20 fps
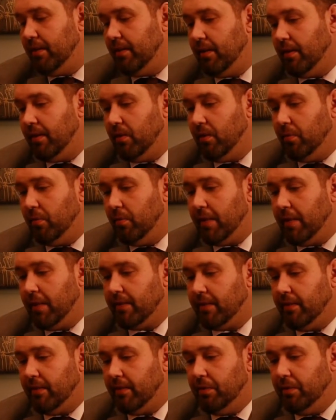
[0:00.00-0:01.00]
Uh, going back
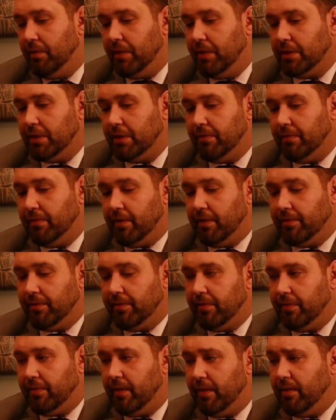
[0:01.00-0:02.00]
to the new agent
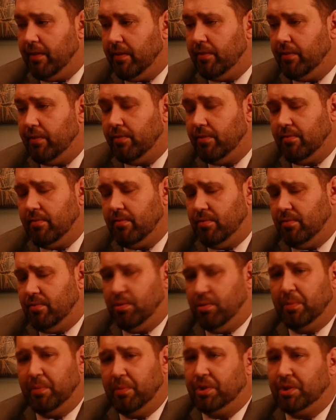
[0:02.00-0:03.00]
philosophy, there's
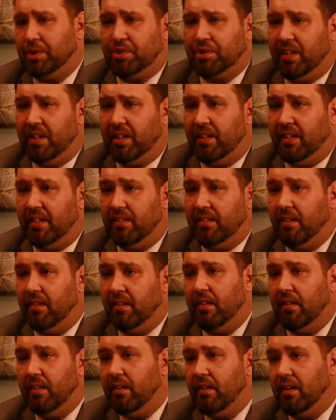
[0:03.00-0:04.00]
so much training
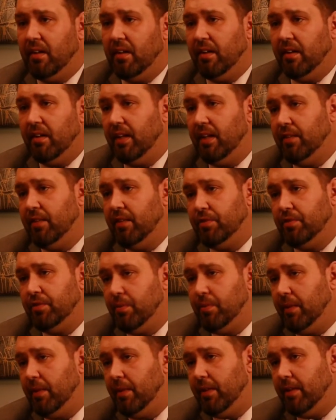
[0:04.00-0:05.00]
uh, either
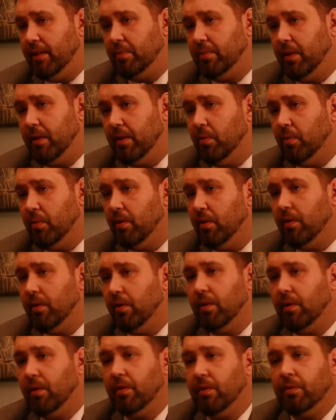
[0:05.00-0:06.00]
through EXP
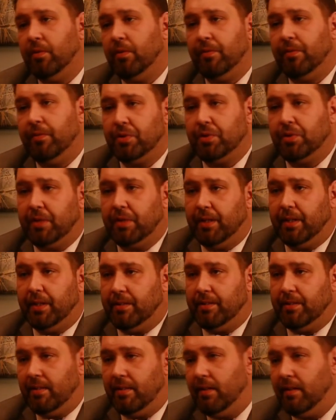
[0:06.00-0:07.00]
World or if you're joining a
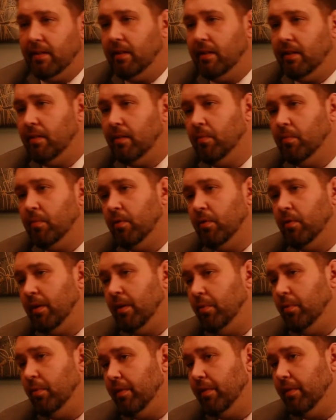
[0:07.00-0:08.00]
team or any
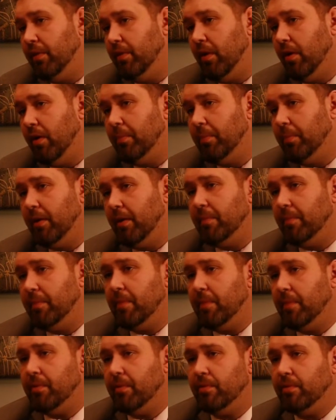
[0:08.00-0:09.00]
one of your upline
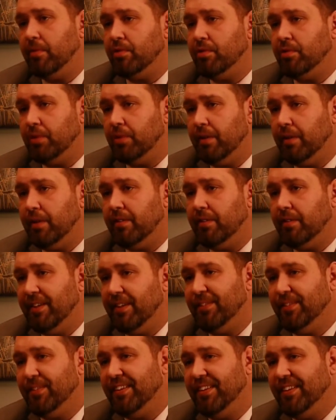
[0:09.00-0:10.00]
members, join a good
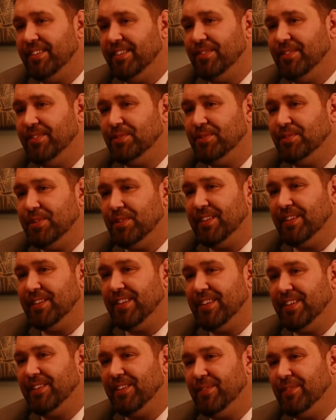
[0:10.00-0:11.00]
downline. Don't join a
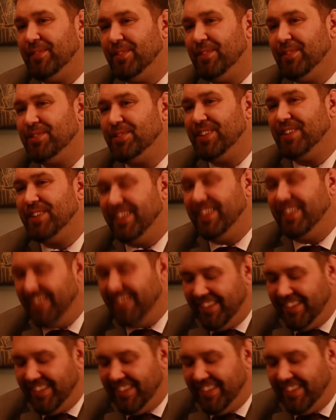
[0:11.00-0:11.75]
downline with no training.